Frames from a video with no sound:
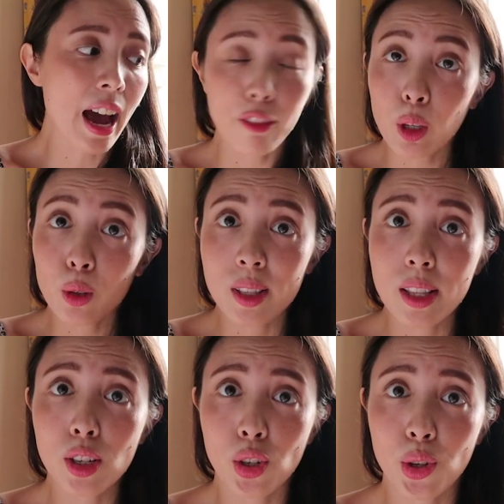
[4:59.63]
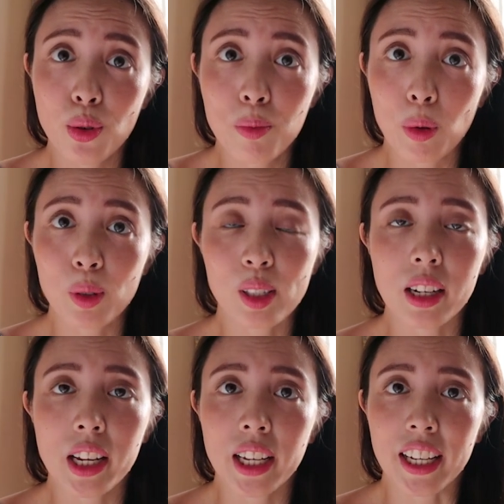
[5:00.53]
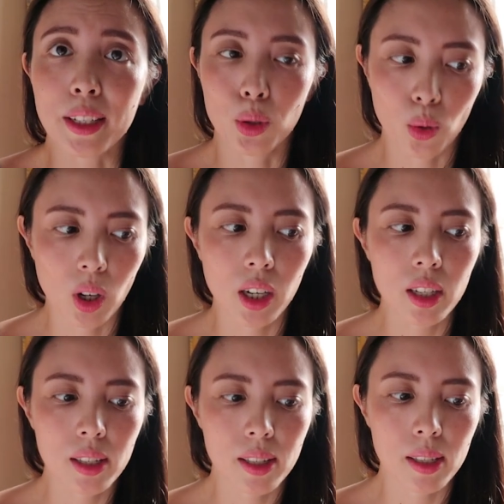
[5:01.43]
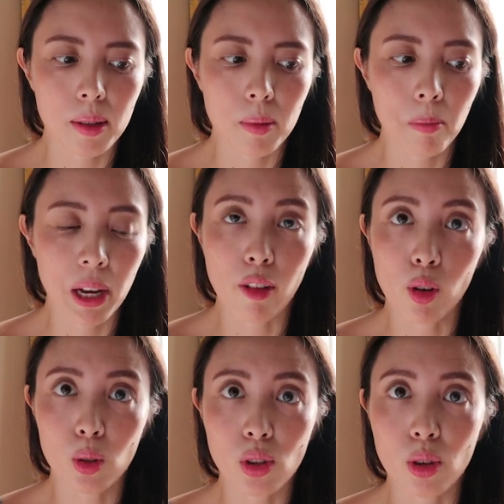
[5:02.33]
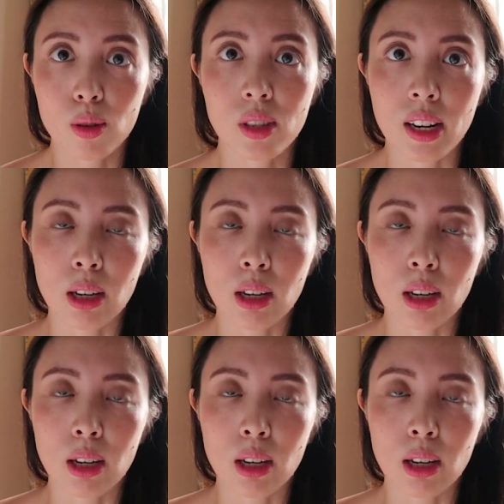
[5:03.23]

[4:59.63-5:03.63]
I've used this shoe mostly indoors, but I've also used it